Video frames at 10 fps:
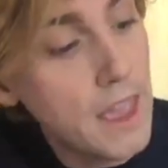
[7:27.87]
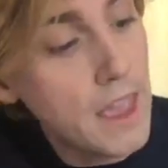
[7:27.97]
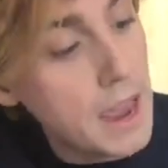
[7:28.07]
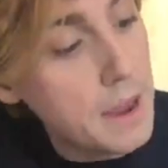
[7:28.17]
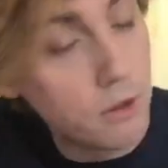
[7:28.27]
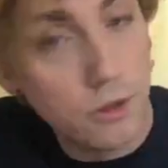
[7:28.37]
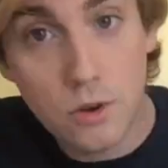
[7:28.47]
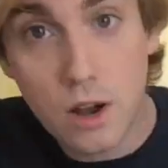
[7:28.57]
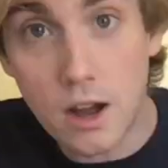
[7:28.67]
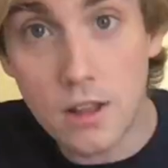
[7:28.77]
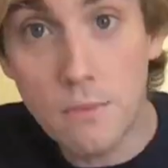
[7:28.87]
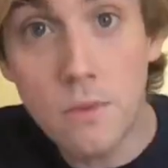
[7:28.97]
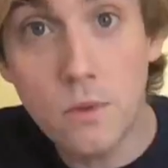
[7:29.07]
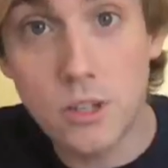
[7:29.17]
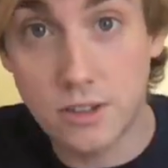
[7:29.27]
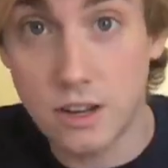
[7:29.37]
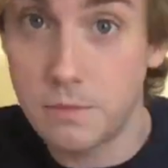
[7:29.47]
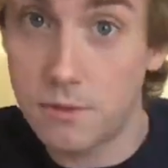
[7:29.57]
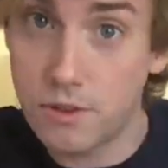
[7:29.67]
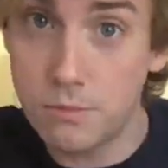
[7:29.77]
A blue column, which is going to be
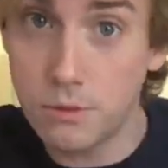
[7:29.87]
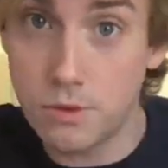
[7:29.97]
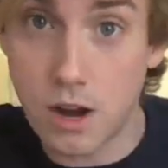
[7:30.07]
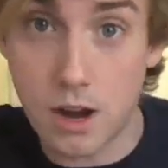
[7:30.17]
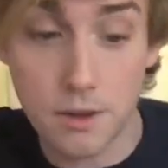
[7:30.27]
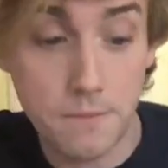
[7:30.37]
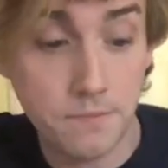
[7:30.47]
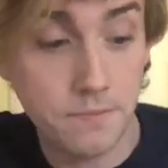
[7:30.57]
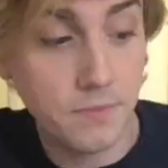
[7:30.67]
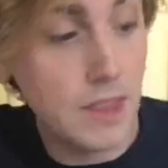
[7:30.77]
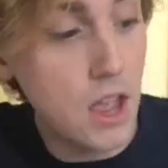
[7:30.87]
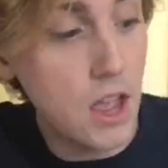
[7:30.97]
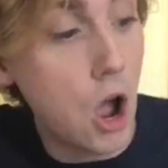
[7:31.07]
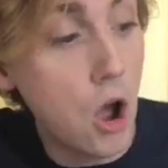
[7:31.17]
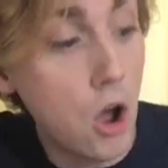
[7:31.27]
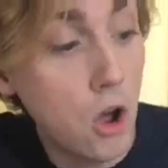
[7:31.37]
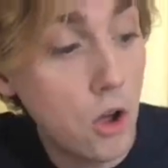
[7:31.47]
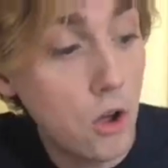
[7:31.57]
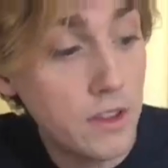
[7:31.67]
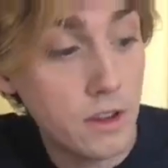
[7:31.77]
for the blue column.
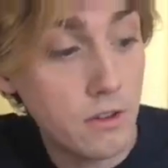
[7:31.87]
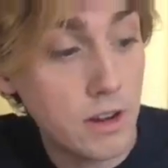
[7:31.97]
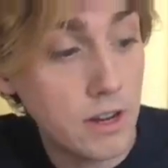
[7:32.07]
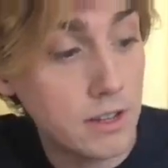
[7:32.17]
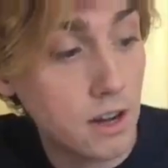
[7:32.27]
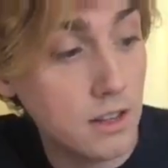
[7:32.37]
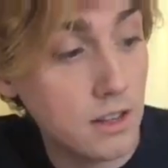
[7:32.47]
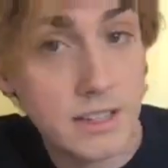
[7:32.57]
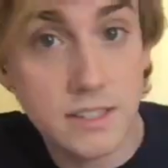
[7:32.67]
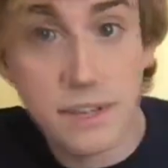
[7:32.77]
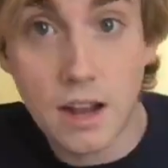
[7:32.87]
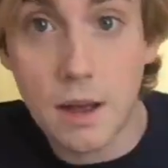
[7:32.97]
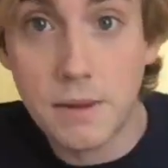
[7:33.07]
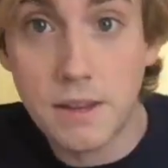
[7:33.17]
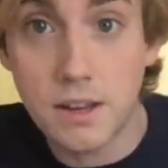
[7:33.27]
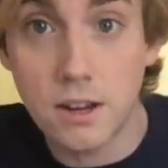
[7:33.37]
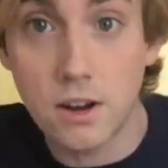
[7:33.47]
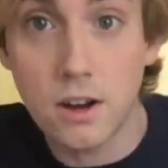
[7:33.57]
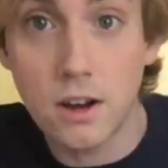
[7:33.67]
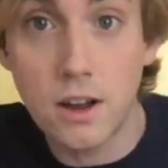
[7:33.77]
All the ingredients are listed up
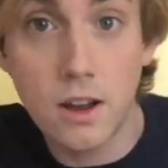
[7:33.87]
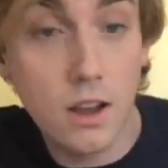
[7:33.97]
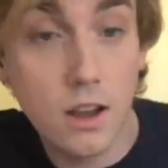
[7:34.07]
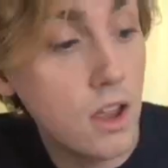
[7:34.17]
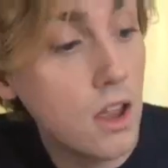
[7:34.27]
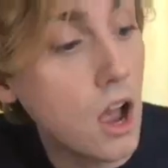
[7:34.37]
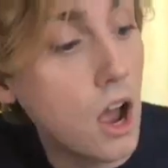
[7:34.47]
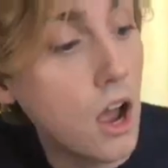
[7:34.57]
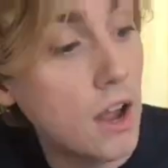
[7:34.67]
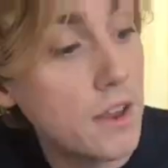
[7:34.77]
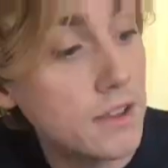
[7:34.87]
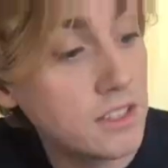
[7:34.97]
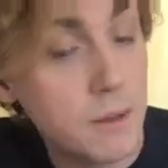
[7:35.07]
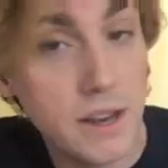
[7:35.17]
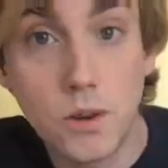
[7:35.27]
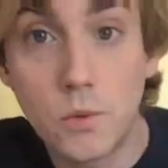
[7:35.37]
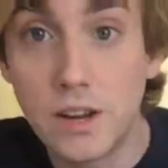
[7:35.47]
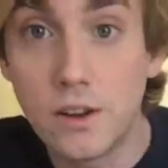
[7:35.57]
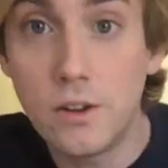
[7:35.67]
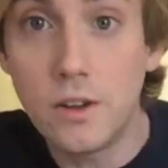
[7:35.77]
here on this spinning
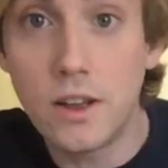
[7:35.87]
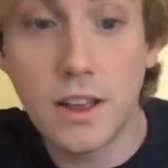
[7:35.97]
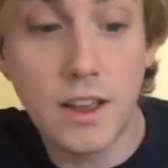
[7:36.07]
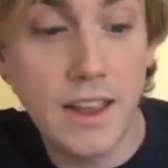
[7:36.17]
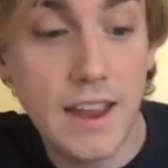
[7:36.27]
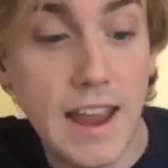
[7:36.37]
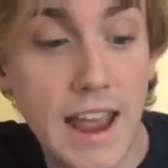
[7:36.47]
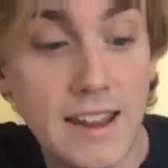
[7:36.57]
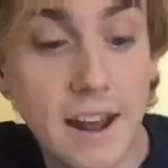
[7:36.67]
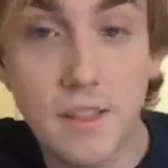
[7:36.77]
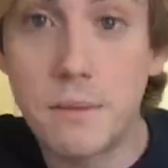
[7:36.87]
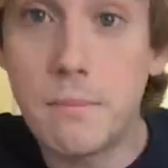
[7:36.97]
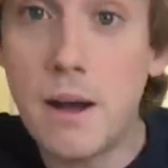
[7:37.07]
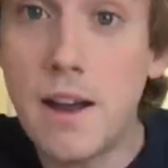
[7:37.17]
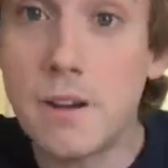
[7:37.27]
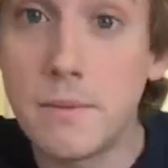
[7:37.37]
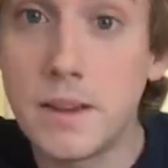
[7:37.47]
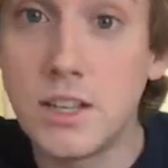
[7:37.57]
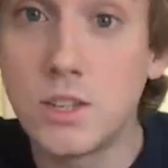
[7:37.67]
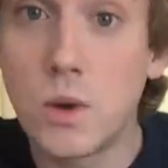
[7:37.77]
wheel. And down at the bottom
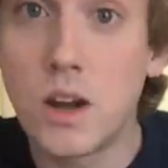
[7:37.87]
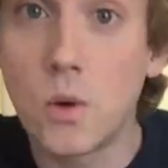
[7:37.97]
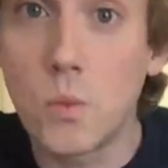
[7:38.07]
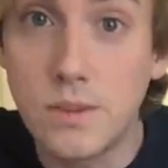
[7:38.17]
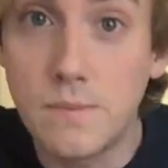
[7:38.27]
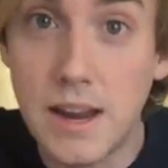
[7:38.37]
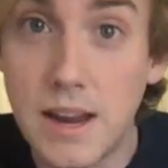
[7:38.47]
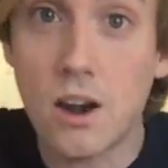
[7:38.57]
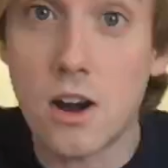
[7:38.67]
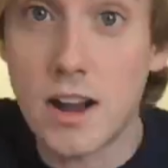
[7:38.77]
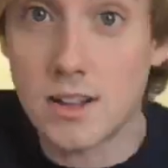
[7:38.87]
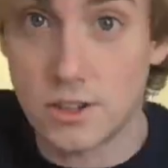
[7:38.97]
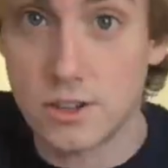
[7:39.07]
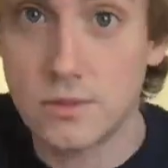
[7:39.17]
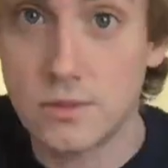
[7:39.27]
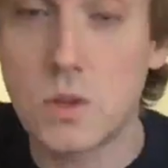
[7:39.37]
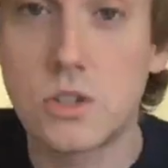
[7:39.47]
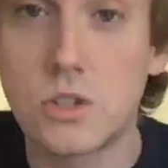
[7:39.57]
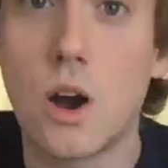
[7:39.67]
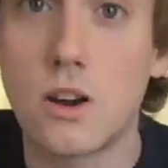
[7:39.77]
is where we'd make our answers.
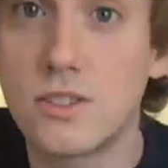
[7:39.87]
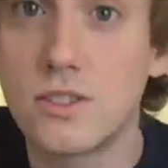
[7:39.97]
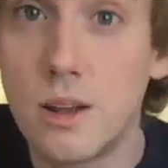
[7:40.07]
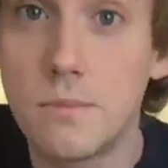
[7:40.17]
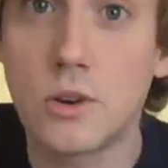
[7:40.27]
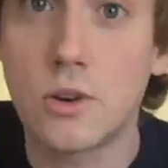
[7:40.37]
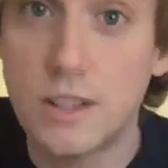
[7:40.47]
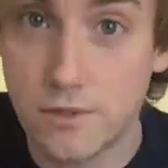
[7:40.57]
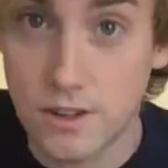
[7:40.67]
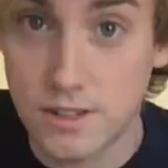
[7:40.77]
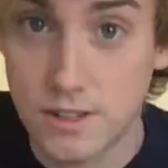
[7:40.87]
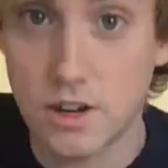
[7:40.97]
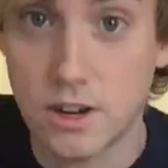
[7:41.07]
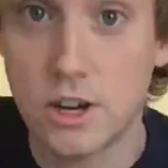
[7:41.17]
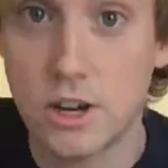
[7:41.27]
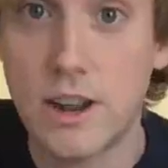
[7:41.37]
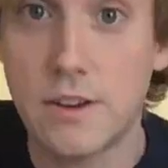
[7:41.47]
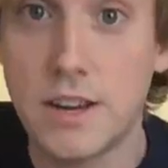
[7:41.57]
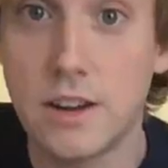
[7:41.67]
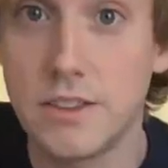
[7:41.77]
So our sums or our differences are going to go down
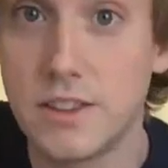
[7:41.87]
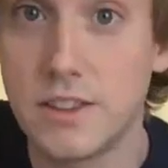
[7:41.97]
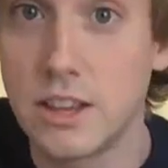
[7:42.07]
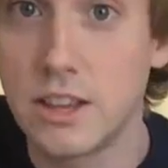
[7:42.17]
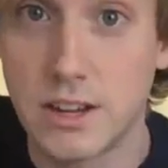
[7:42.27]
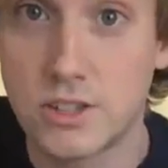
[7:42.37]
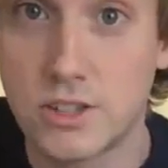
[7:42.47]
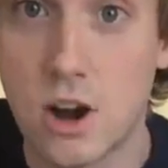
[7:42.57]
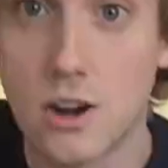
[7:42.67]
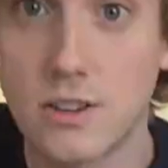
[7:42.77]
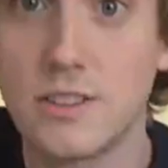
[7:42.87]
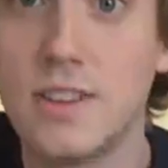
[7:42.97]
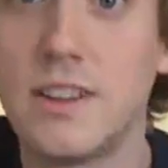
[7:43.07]
here in the glittering stars.